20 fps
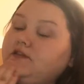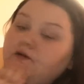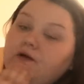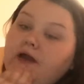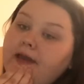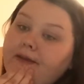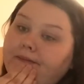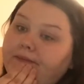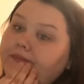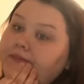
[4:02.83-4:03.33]

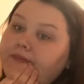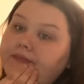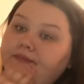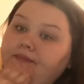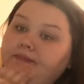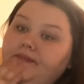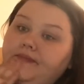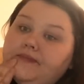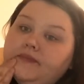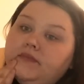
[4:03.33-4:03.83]
okay.
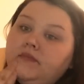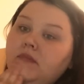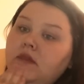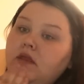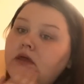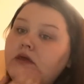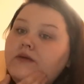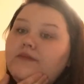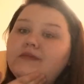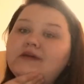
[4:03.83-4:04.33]

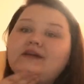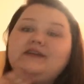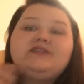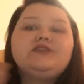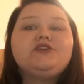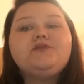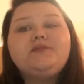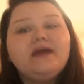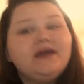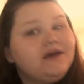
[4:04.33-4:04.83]
Because
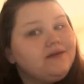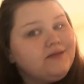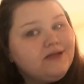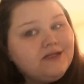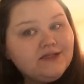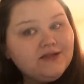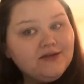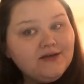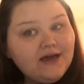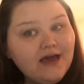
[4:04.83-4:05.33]
their makeup
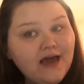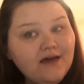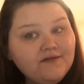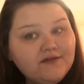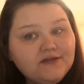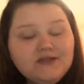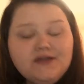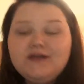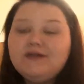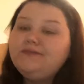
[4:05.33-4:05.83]
doesn't look half
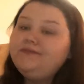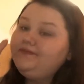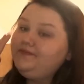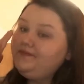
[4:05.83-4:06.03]
as good.